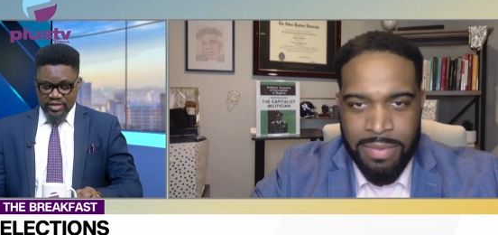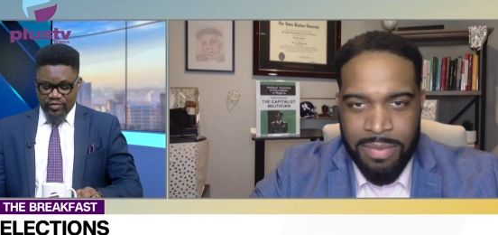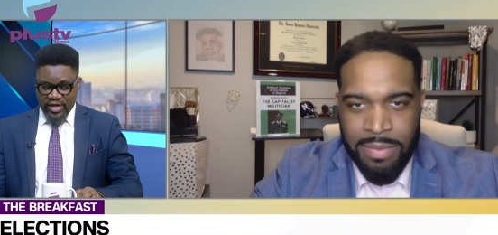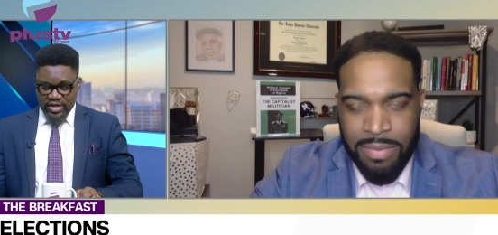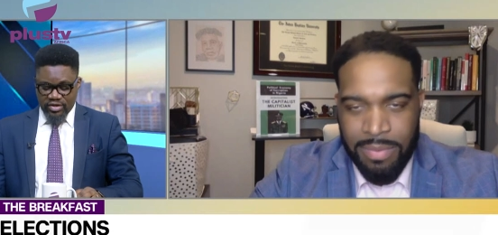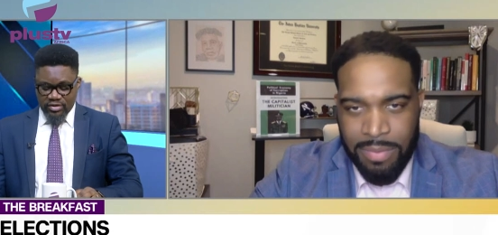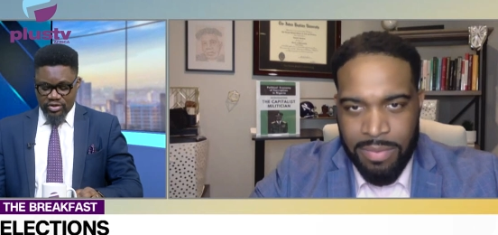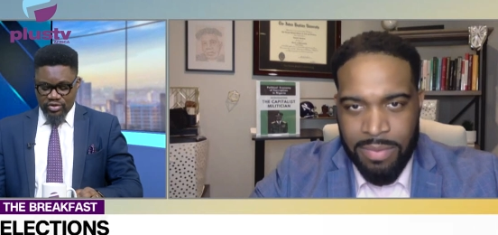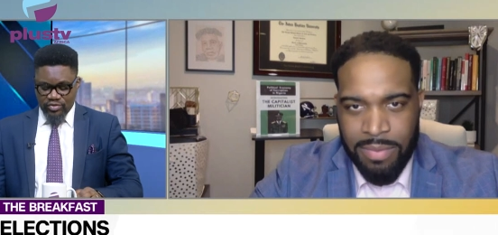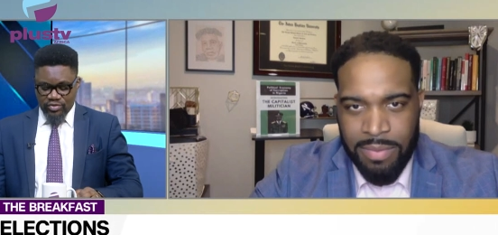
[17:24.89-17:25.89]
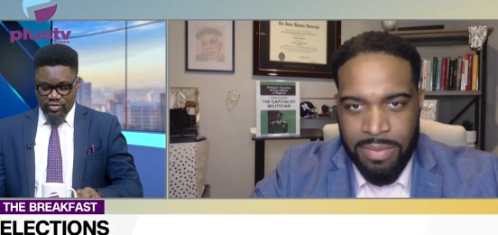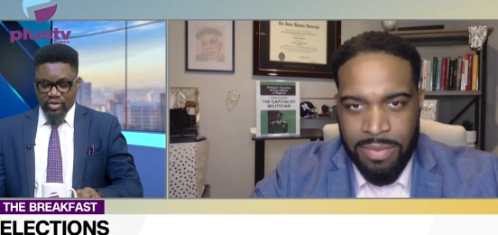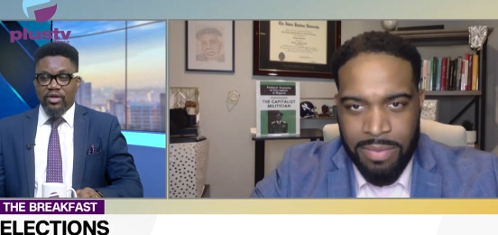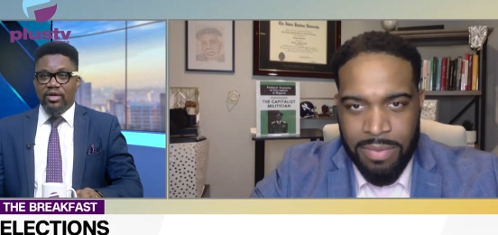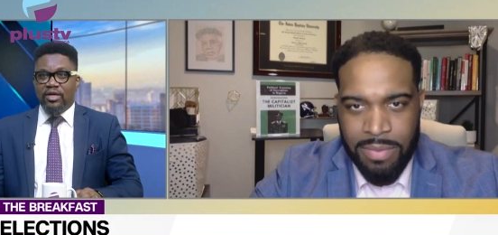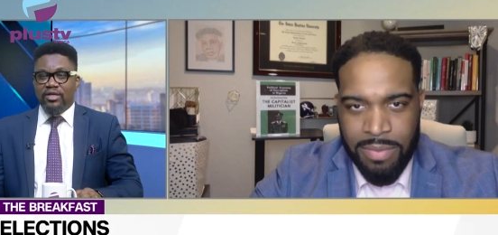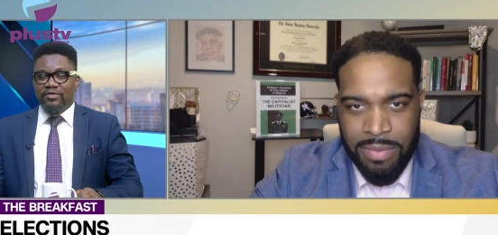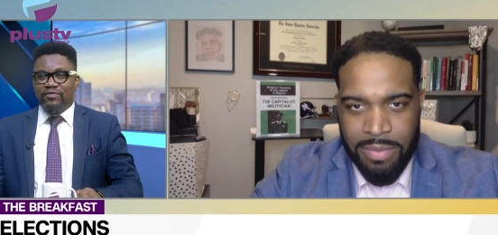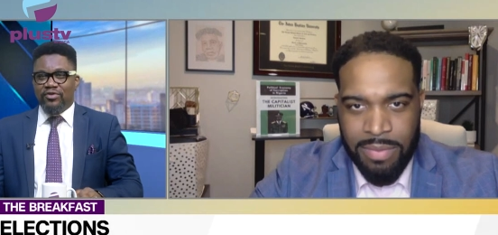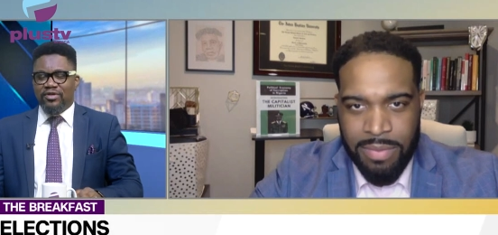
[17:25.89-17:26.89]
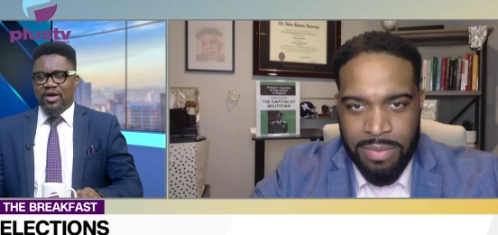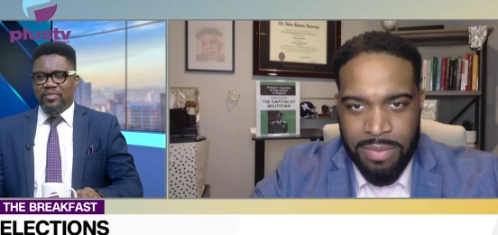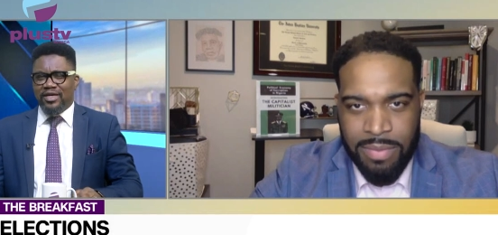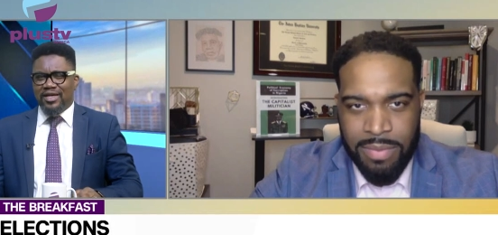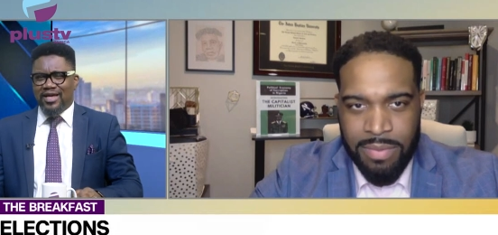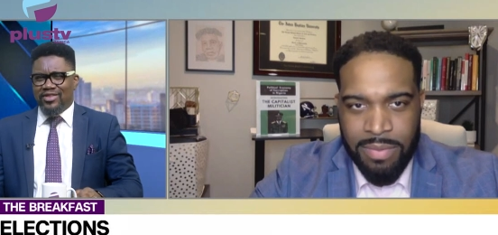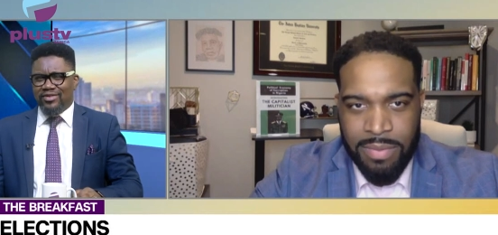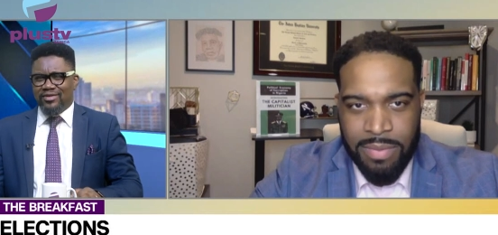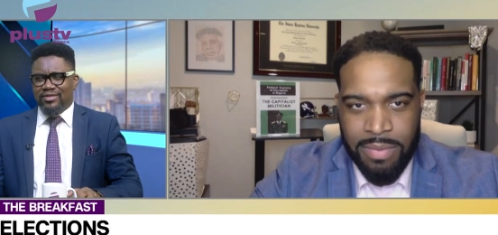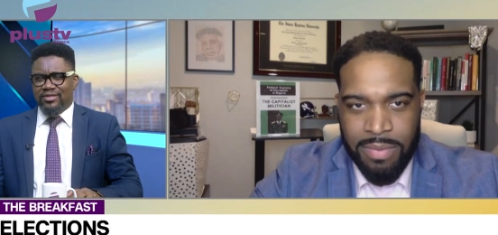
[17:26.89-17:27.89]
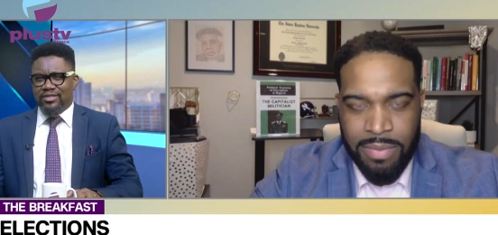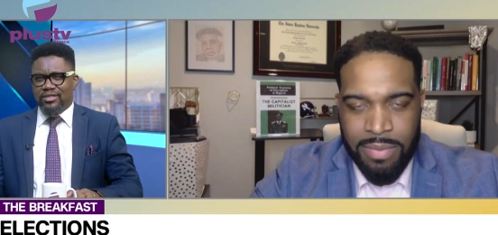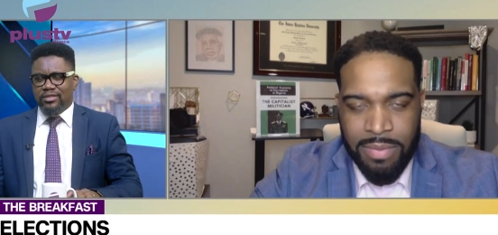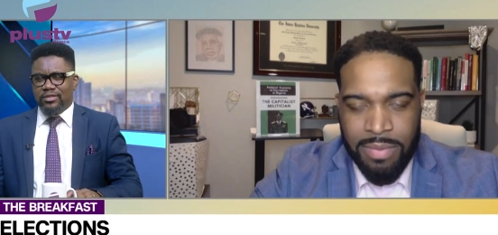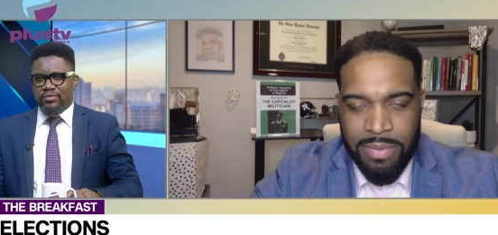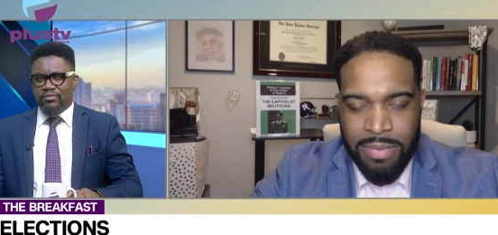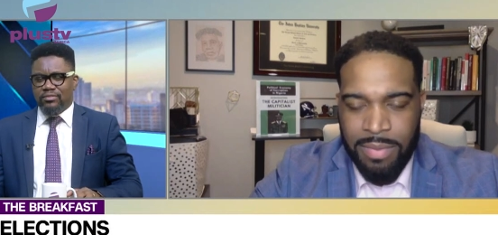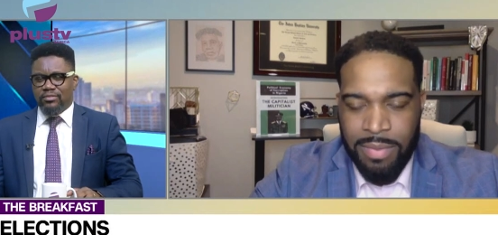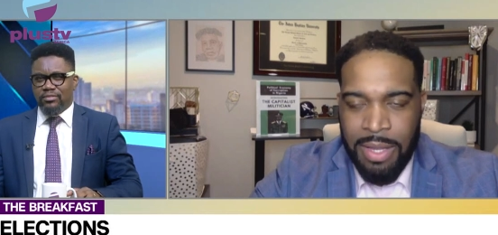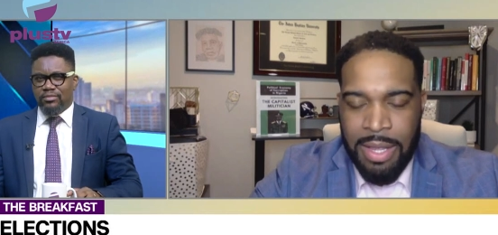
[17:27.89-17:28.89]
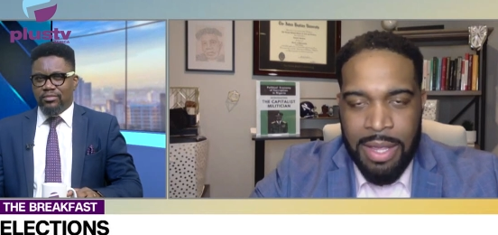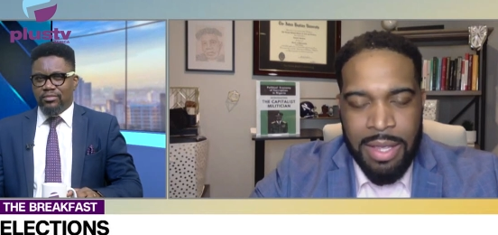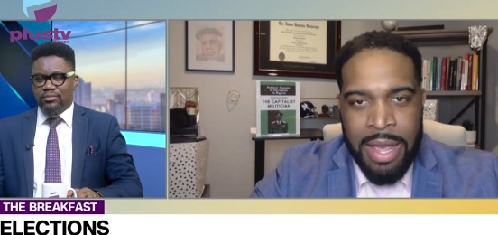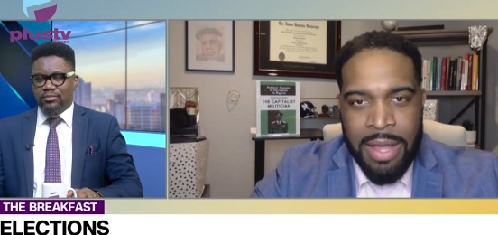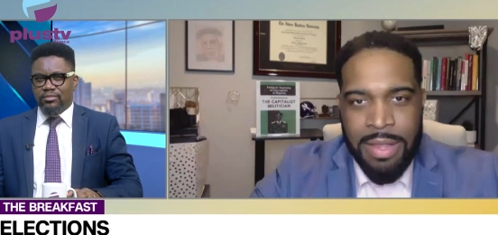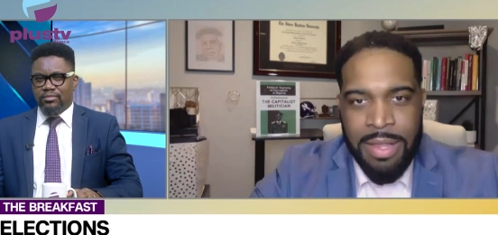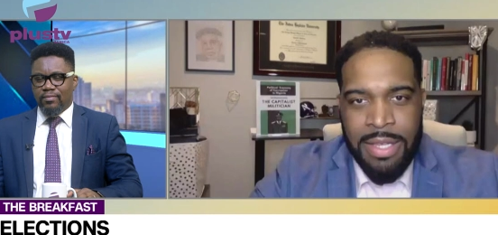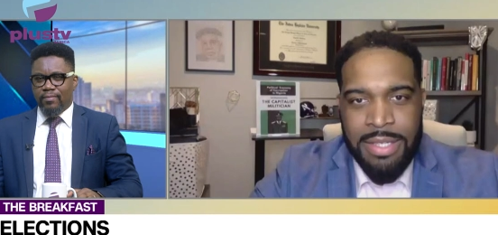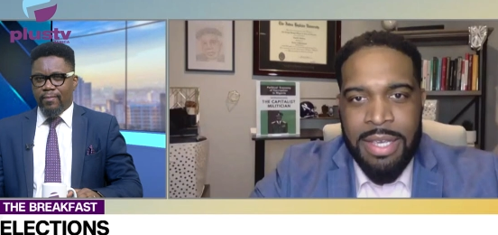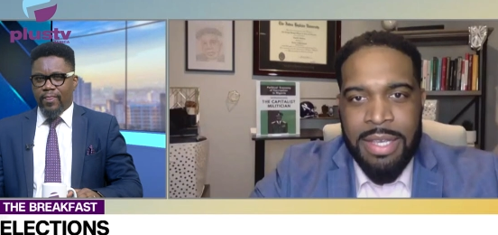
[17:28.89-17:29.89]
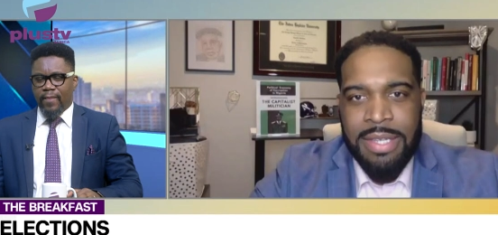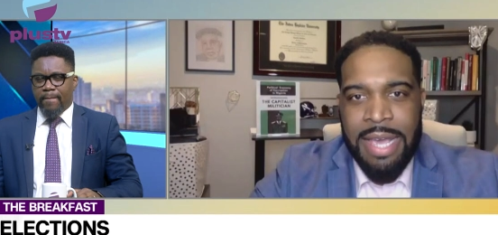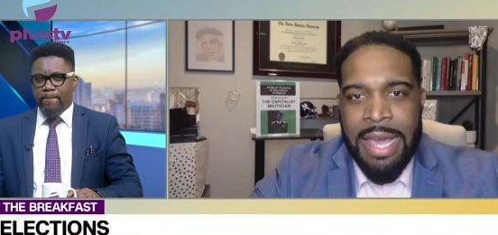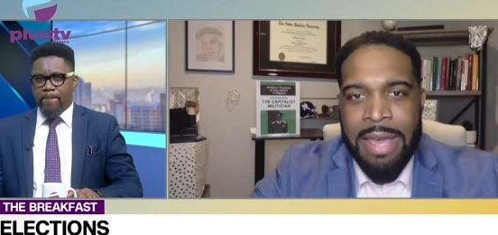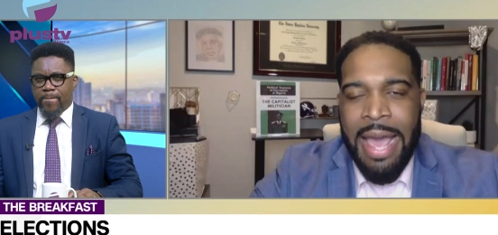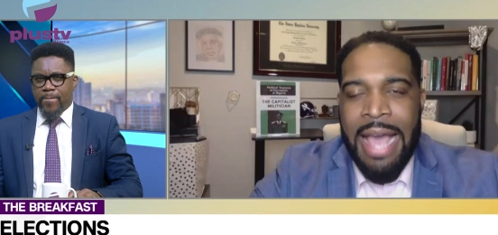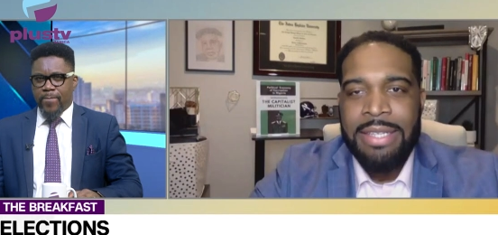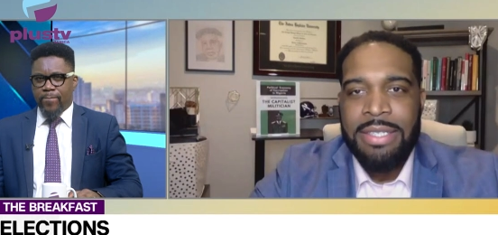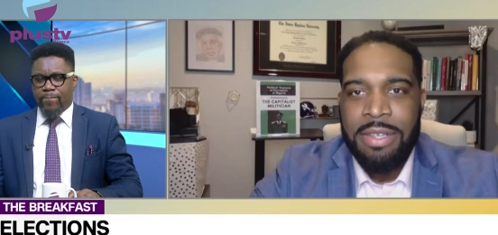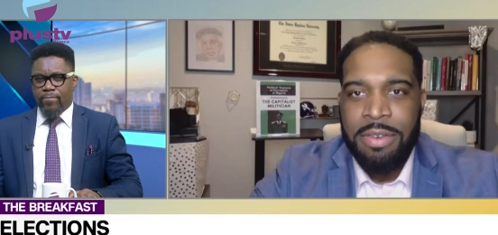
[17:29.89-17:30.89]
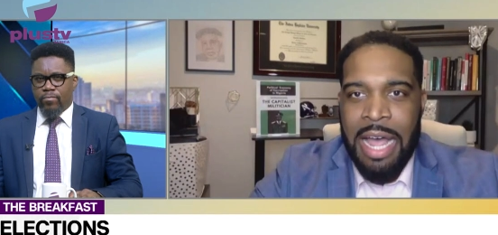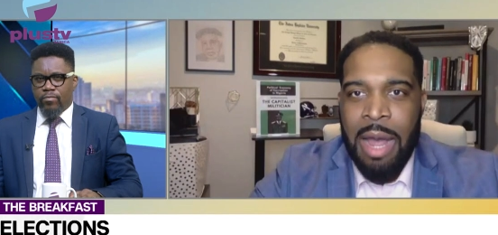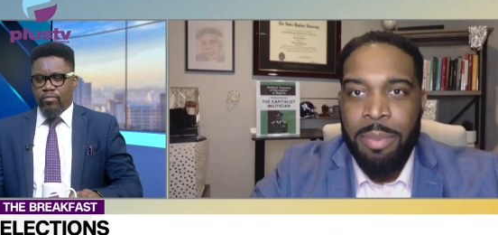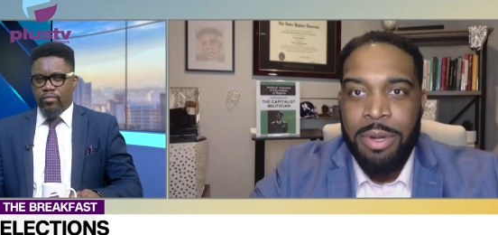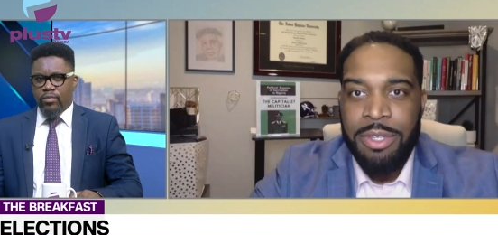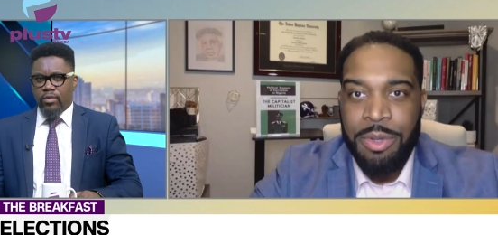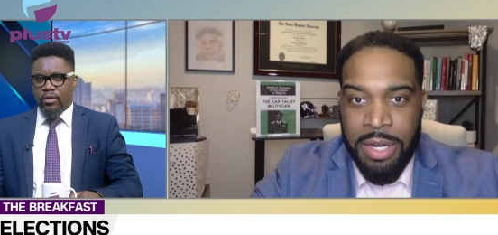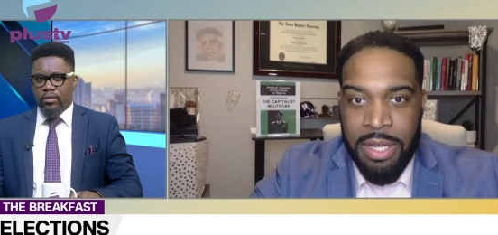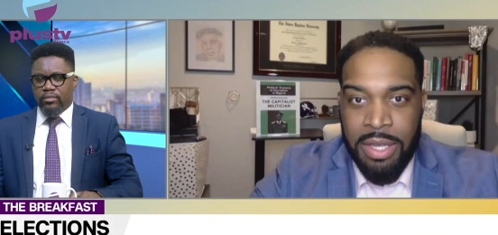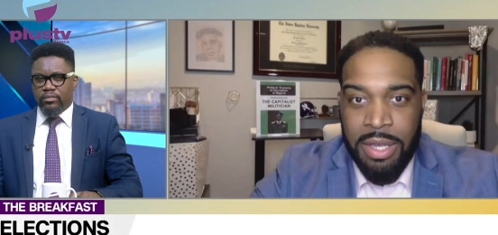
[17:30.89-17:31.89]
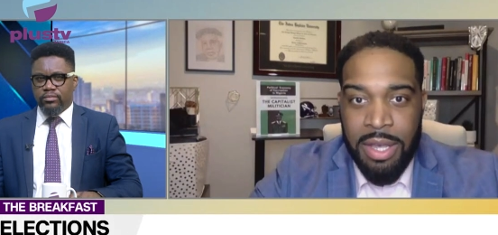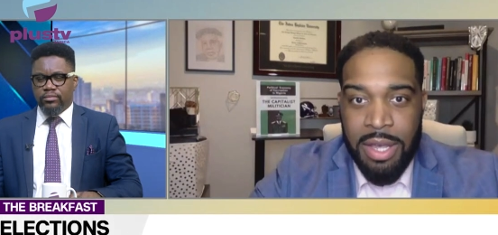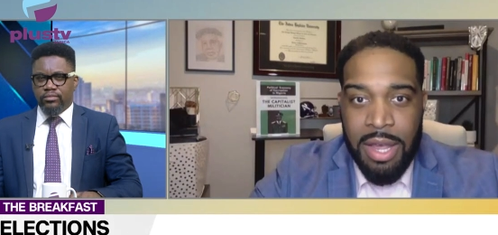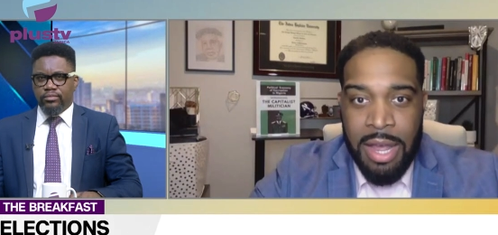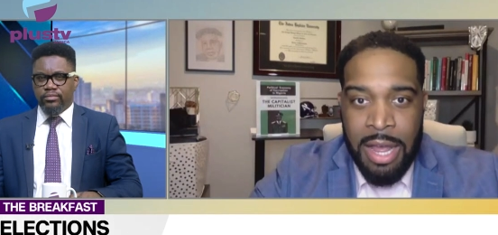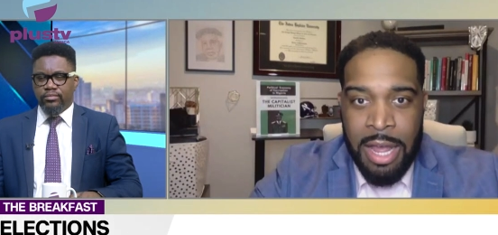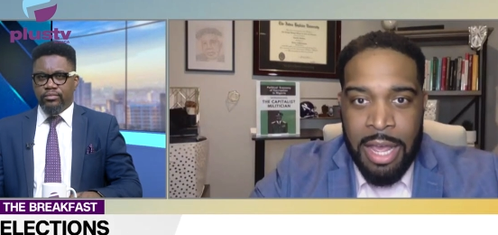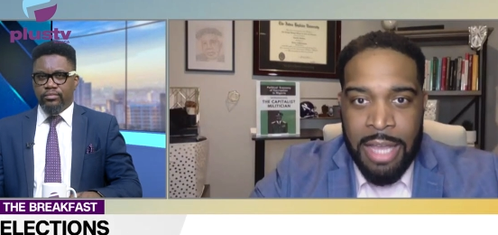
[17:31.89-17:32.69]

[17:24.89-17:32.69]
Speaker 1: in relation to the forthcoming election?
Speaker 2: Yeah, this is a massive opportunity. Uh, it's a